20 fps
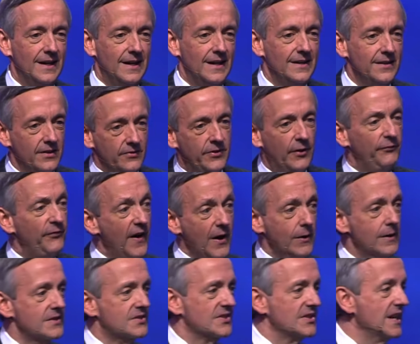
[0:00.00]
Uh, the
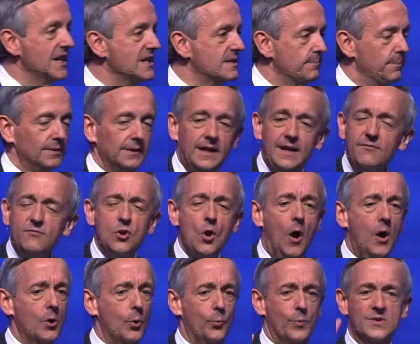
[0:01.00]
Pharisees believed
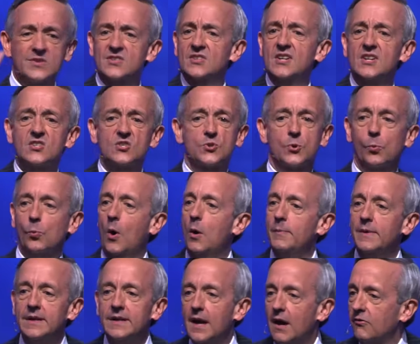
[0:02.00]
you ought to resist the
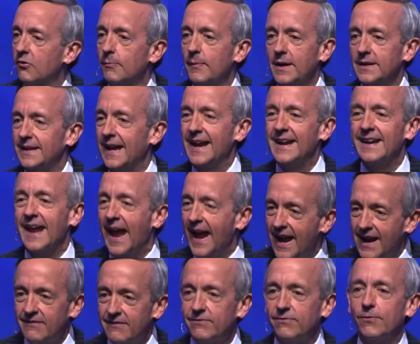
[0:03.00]
Roman government at
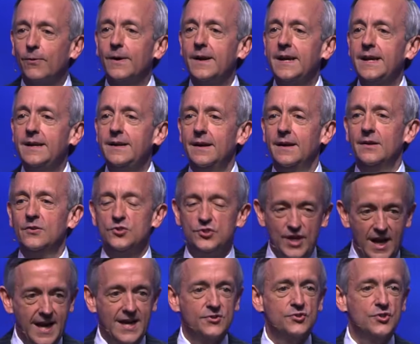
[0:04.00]
every
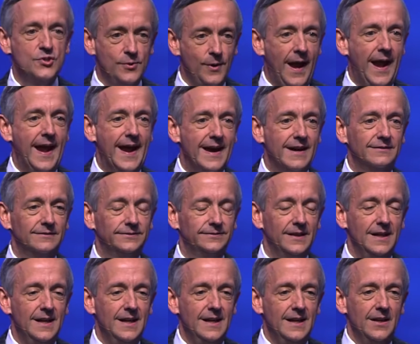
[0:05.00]
chance you
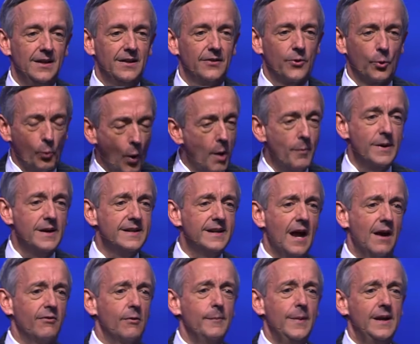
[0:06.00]
have. The
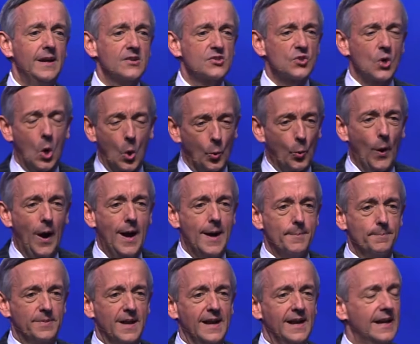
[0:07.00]
Roman government is
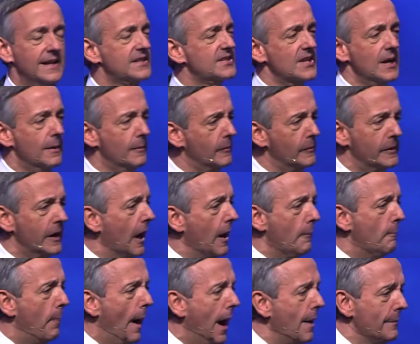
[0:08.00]
corrupt, and it's an
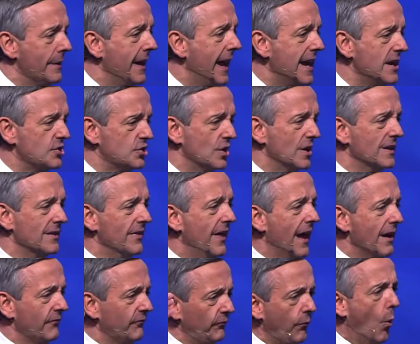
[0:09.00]
abomination
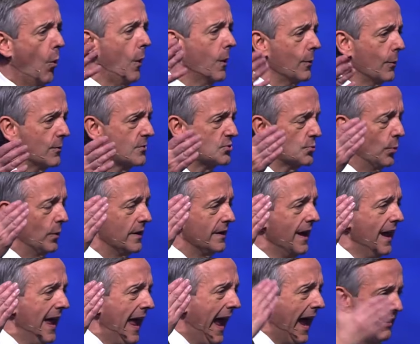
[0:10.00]
that foreigners
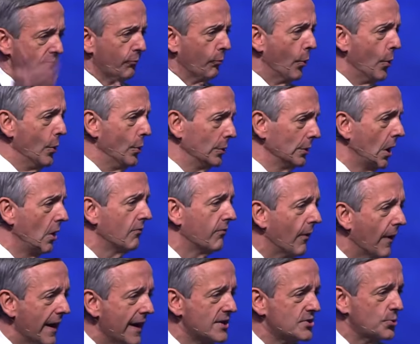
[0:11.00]
would have rule
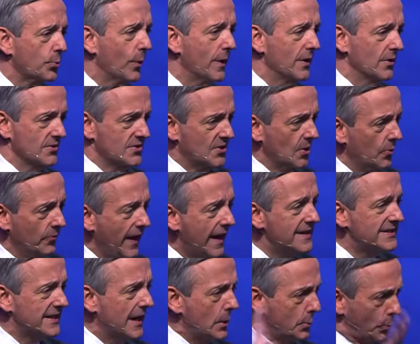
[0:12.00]
over Israel. So
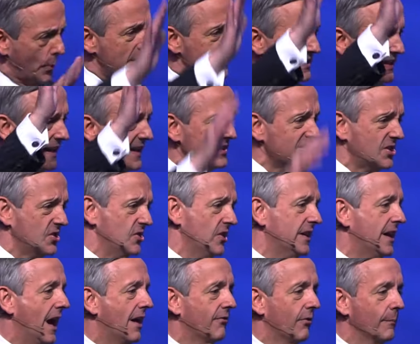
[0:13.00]
they said, resist
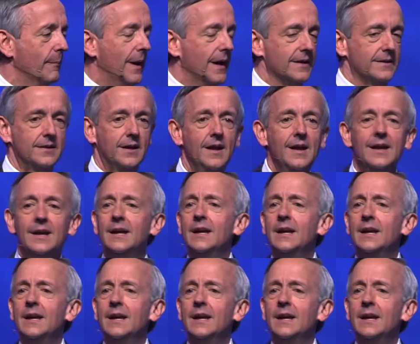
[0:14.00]
the government.